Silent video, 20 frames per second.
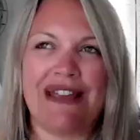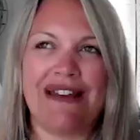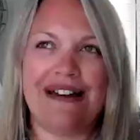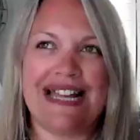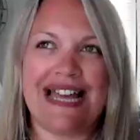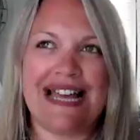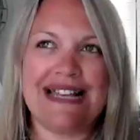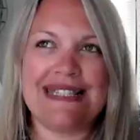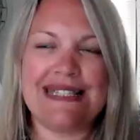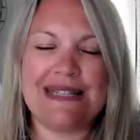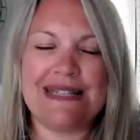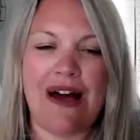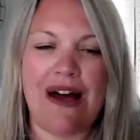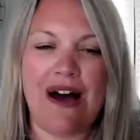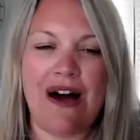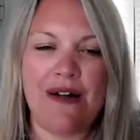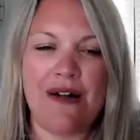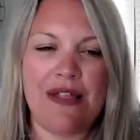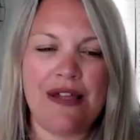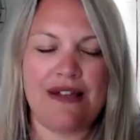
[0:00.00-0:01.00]
I guess
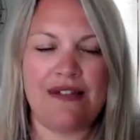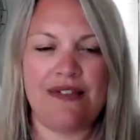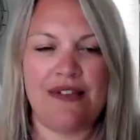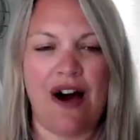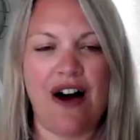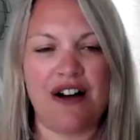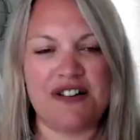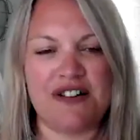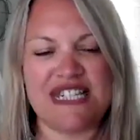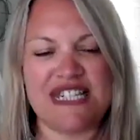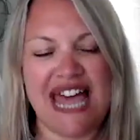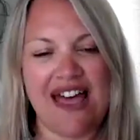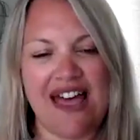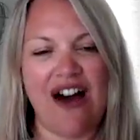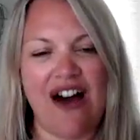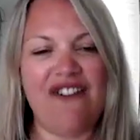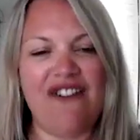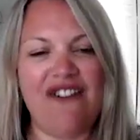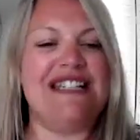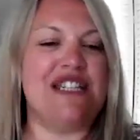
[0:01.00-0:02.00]

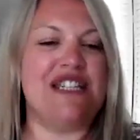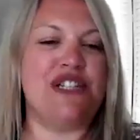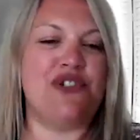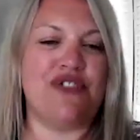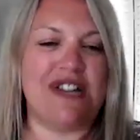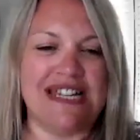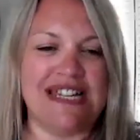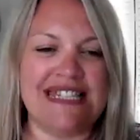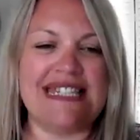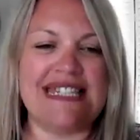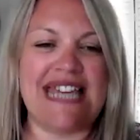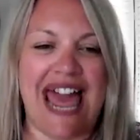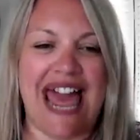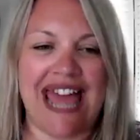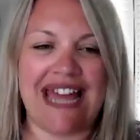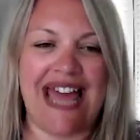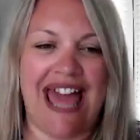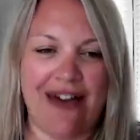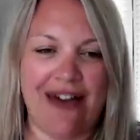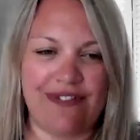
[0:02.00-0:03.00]
our industry is
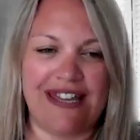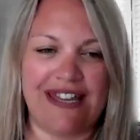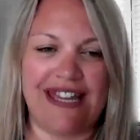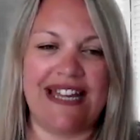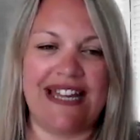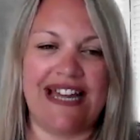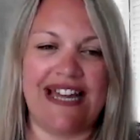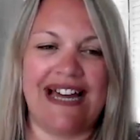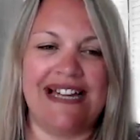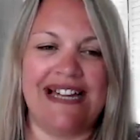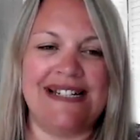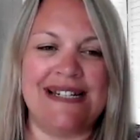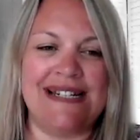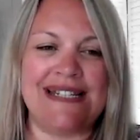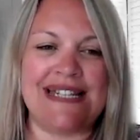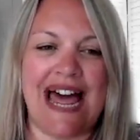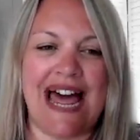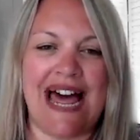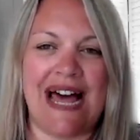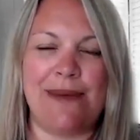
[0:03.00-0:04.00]
tech heavy,
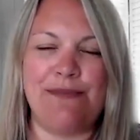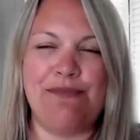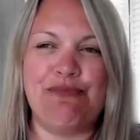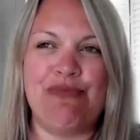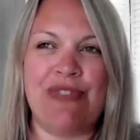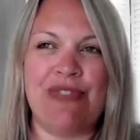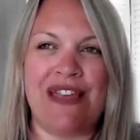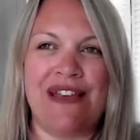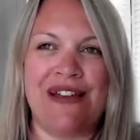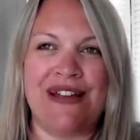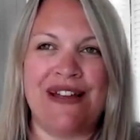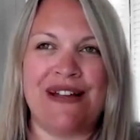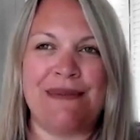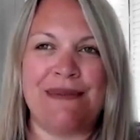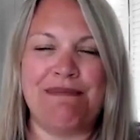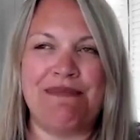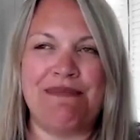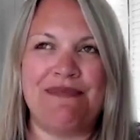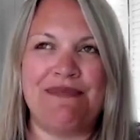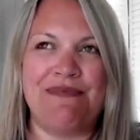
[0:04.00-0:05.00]
and
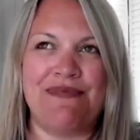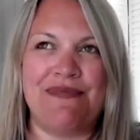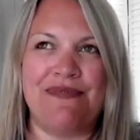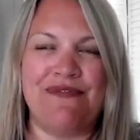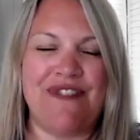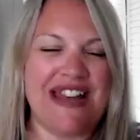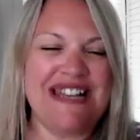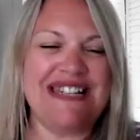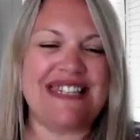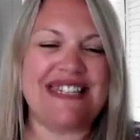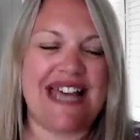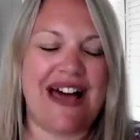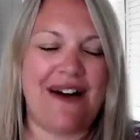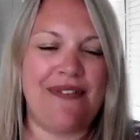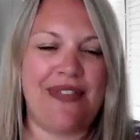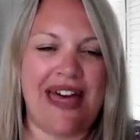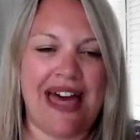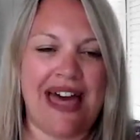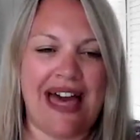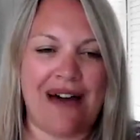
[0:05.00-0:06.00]
vendors
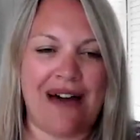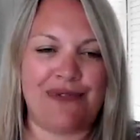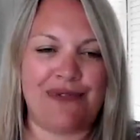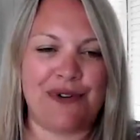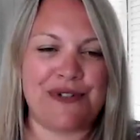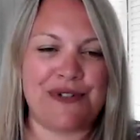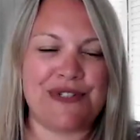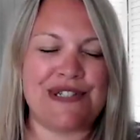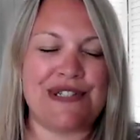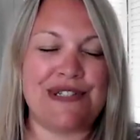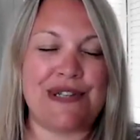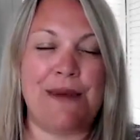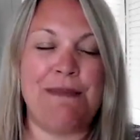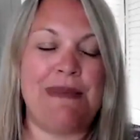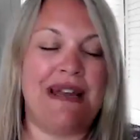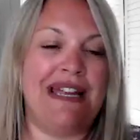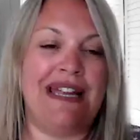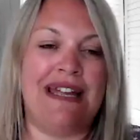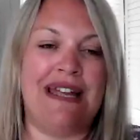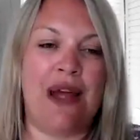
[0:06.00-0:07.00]
out there have got so
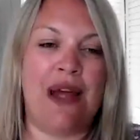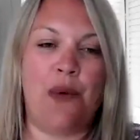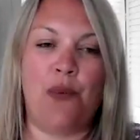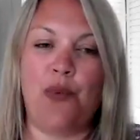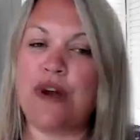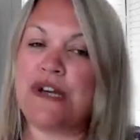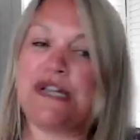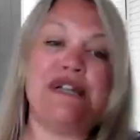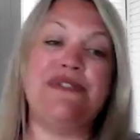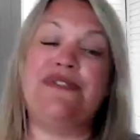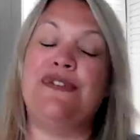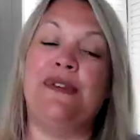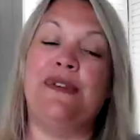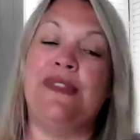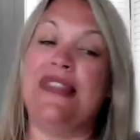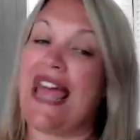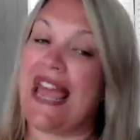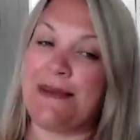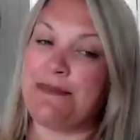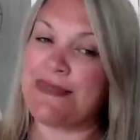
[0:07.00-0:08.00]
many
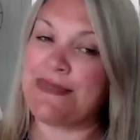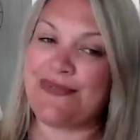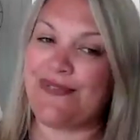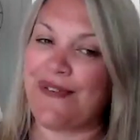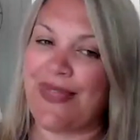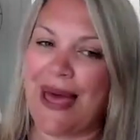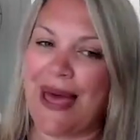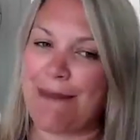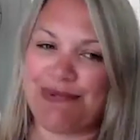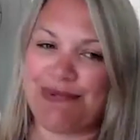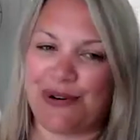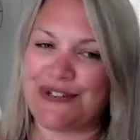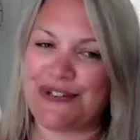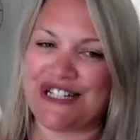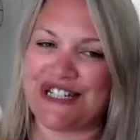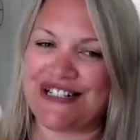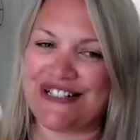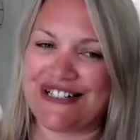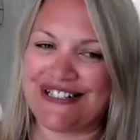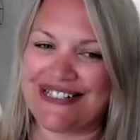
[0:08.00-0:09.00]
wonderful names for their
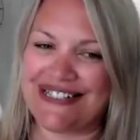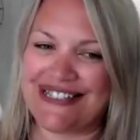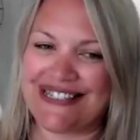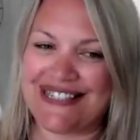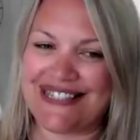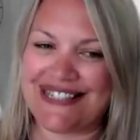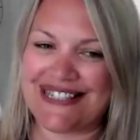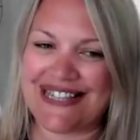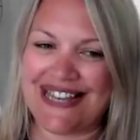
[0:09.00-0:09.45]
products.